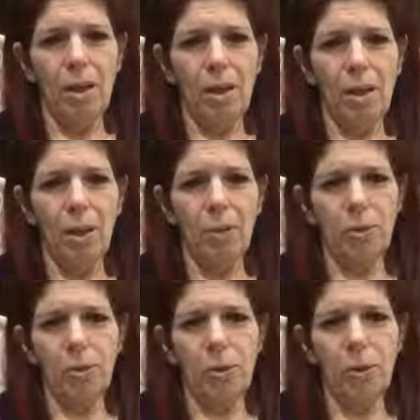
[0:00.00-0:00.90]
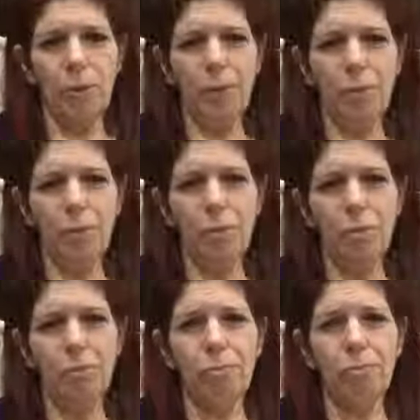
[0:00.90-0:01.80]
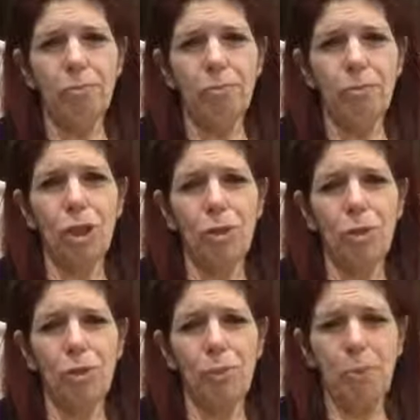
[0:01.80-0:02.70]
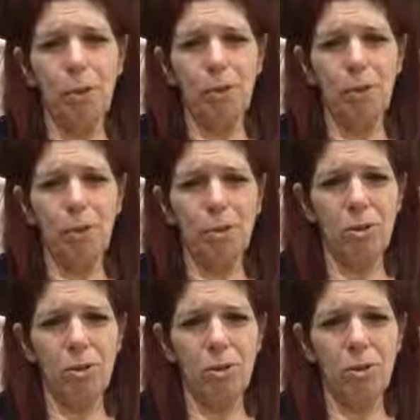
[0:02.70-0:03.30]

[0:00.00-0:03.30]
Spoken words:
It was a privilege. Jeff was a privilege.